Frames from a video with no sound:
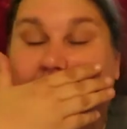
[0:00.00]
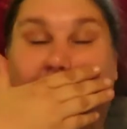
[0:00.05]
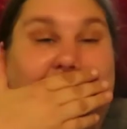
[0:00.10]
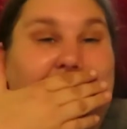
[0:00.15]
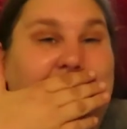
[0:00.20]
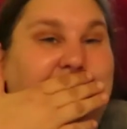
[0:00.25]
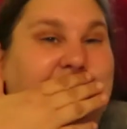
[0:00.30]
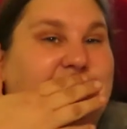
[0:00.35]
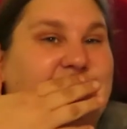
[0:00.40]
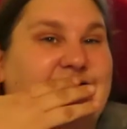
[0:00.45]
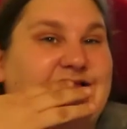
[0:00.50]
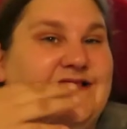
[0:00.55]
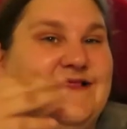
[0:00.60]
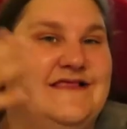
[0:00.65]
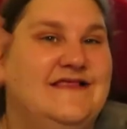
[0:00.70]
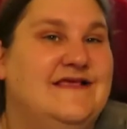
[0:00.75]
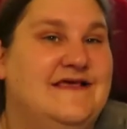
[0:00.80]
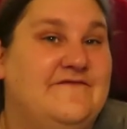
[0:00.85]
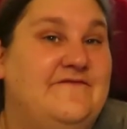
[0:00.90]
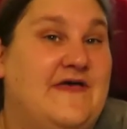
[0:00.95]
They're yeah,
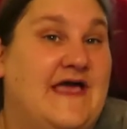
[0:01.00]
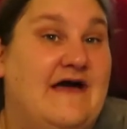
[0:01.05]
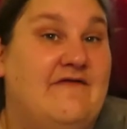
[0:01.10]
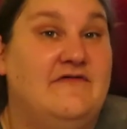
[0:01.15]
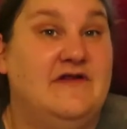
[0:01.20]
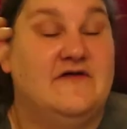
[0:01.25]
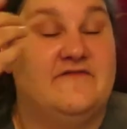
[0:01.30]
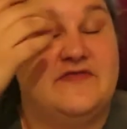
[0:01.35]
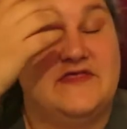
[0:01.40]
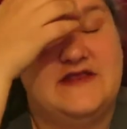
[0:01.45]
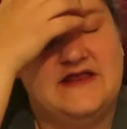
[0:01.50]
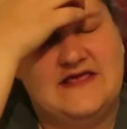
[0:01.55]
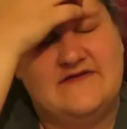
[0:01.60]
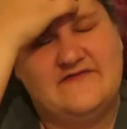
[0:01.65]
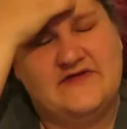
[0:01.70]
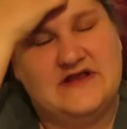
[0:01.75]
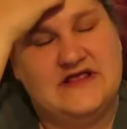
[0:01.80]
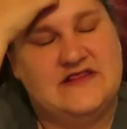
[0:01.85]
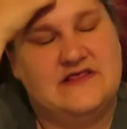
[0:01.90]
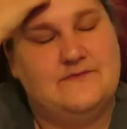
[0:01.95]
they're if they have enough, they're
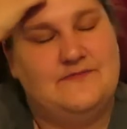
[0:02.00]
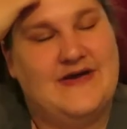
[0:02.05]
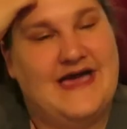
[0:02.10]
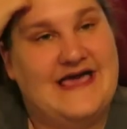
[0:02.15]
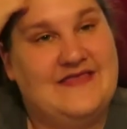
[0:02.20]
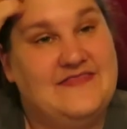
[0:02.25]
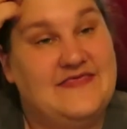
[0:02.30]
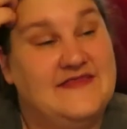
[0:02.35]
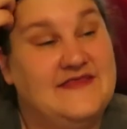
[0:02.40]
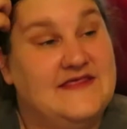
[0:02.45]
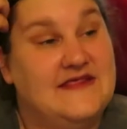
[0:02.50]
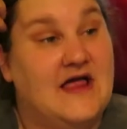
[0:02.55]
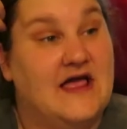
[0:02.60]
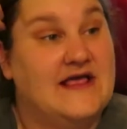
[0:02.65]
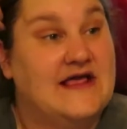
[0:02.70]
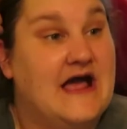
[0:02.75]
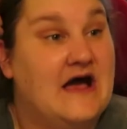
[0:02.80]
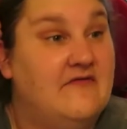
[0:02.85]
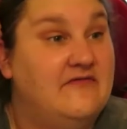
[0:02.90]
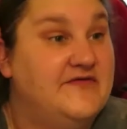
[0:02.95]
never near the bed. They're, they're
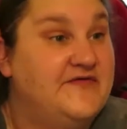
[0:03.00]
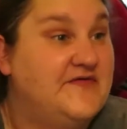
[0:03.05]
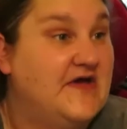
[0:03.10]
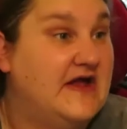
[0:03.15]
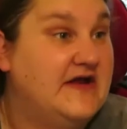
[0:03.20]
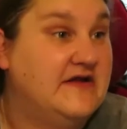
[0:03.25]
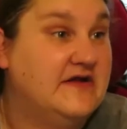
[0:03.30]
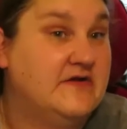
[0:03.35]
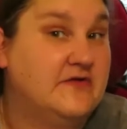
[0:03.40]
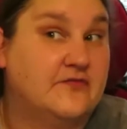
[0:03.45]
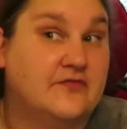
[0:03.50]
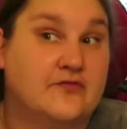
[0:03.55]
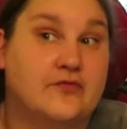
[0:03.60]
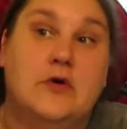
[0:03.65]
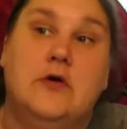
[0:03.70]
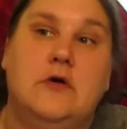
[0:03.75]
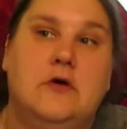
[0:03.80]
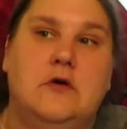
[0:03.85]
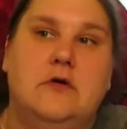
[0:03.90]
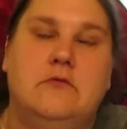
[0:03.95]
like other side of the
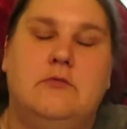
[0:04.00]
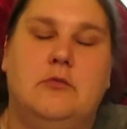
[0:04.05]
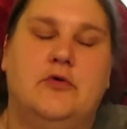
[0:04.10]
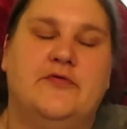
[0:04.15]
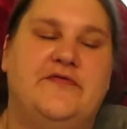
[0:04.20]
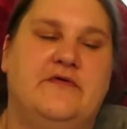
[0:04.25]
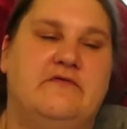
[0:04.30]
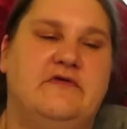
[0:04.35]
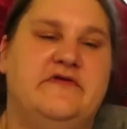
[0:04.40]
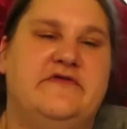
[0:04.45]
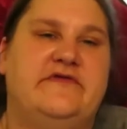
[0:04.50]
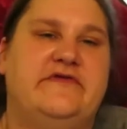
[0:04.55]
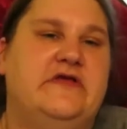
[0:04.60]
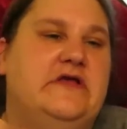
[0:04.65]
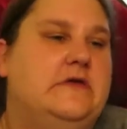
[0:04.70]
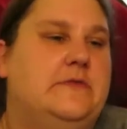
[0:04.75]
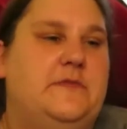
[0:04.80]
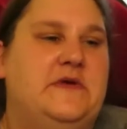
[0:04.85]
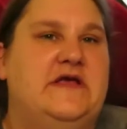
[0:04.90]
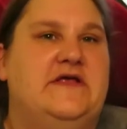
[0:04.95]
room or something
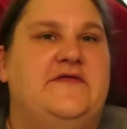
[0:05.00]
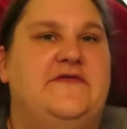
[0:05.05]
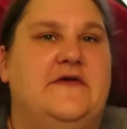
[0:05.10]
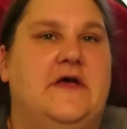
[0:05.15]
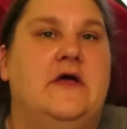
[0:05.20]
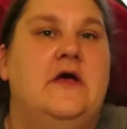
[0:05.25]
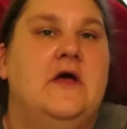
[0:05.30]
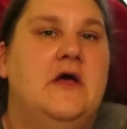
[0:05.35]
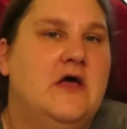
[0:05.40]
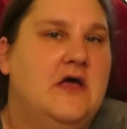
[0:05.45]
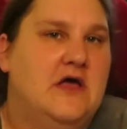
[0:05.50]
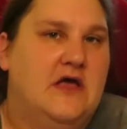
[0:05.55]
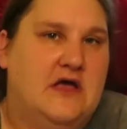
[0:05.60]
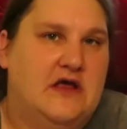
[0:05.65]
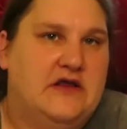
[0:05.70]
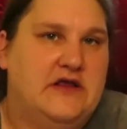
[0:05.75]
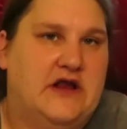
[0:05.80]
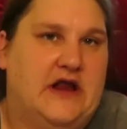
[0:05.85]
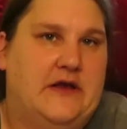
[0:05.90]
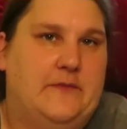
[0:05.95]
stupid. So,
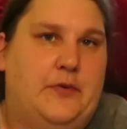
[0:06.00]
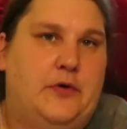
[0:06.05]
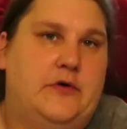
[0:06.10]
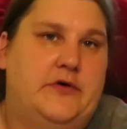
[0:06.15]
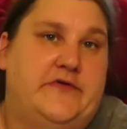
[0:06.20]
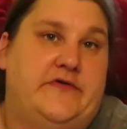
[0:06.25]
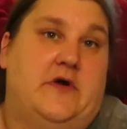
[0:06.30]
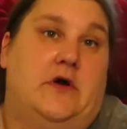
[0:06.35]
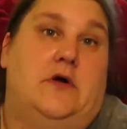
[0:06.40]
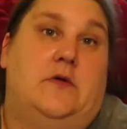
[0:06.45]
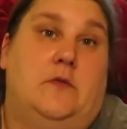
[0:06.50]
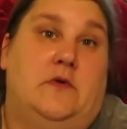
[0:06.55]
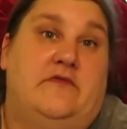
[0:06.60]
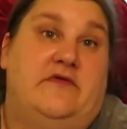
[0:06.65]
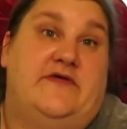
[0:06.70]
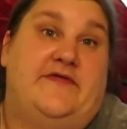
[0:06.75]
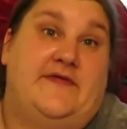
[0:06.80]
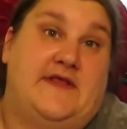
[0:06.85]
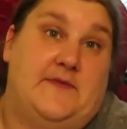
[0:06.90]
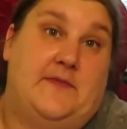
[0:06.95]
you know, poor John with
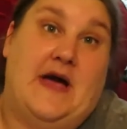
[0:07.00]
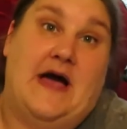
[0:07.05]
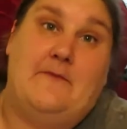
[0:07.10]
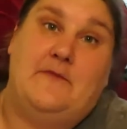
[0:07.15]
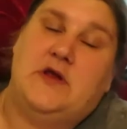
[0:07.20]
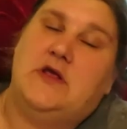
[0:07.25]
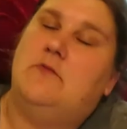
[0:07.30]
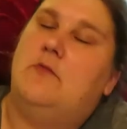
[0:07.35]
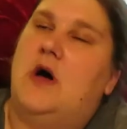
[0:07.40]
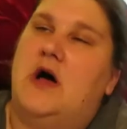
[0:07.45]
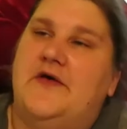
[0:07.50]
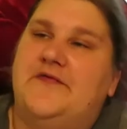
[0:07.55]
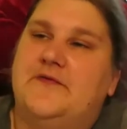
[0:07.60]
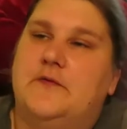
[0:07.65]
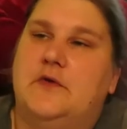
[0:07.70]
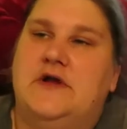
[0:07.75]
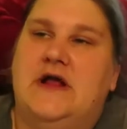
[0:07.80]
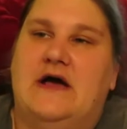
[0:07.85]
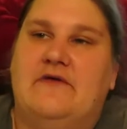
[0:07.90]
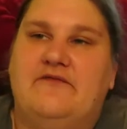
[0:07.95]
his sleep apnea mask
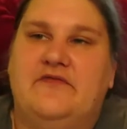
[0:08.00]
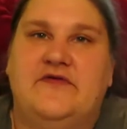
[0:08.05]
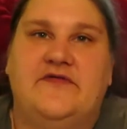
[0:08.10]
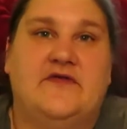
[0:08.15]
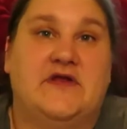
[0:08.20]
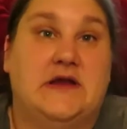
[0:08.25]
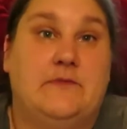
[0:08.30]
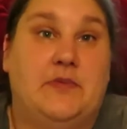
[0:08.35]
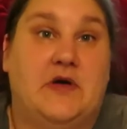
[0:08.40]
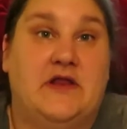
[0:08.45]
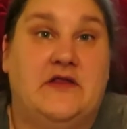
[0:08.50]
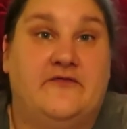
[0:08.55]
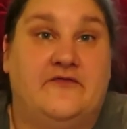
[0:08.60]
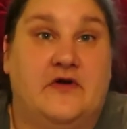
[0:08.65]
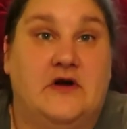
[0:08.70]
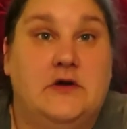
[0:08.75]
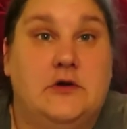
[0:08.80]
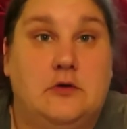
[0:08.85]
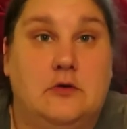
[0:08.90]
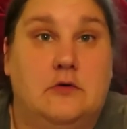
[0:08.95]
would have to sleep by the
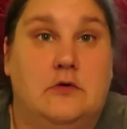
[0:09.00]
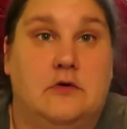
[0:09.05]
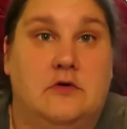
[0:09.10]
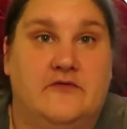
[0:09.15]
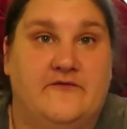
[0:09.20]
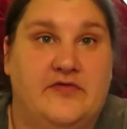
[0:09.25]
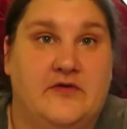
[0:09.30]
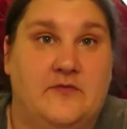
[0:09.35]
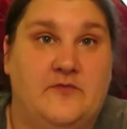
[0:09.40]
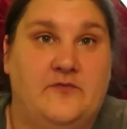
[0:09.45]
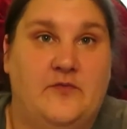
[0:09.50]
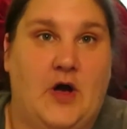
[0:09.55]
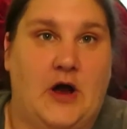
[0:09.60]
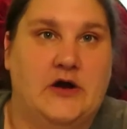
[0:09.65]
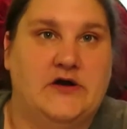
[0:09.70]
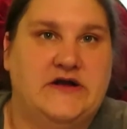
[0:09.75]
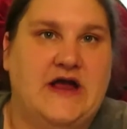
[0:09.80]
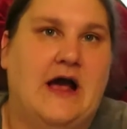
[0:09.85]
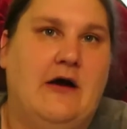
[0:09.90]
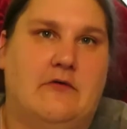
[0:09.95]
front door of the
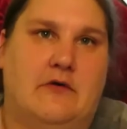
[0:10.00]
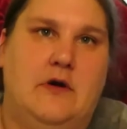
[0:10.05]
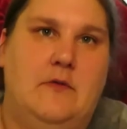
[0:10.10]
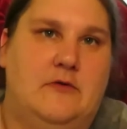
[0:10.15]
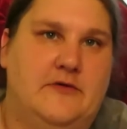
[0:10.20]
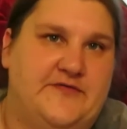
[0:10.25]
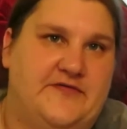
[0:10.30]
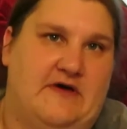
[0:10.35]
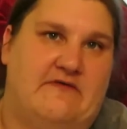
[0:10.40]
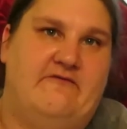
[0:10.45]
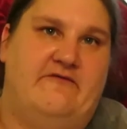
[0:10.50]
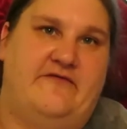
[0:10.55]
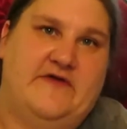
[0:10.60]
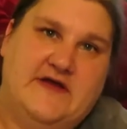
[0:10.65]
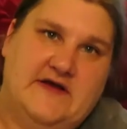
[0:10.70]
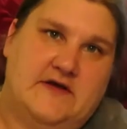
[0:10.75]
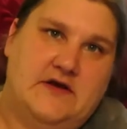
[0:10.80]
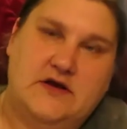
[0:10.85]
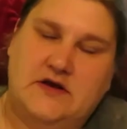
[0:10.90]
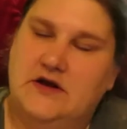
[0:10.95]
hotel room or
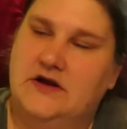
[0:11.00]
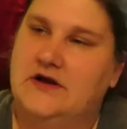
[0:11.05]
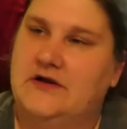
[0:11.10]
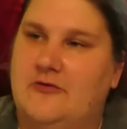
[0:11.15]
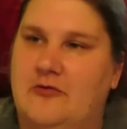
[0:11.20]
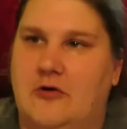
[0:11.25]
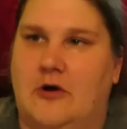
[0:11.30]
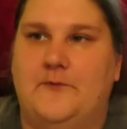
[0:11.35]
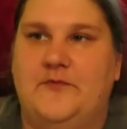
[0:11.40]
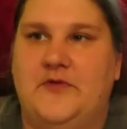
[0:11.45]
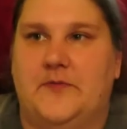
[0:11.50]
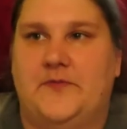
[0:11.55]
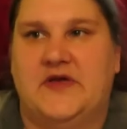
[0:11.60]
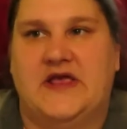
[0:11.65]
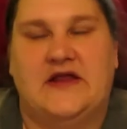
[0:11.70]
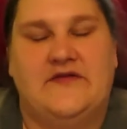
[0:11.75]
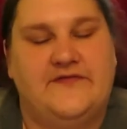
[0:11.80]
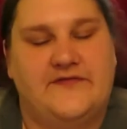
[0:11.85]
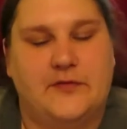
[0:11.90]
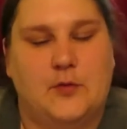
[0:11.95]
something, cropped up
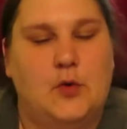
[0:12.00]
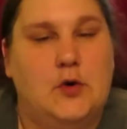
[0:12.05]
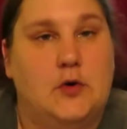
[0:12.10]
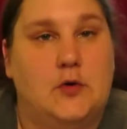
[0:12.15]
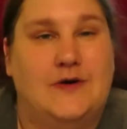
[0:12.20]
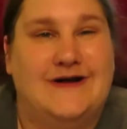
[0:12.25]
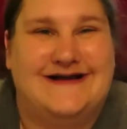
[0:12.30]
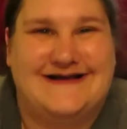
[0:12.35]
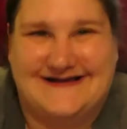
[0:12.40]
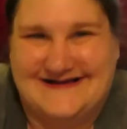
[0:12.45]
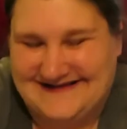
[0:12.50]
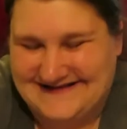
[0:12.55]
against the wall.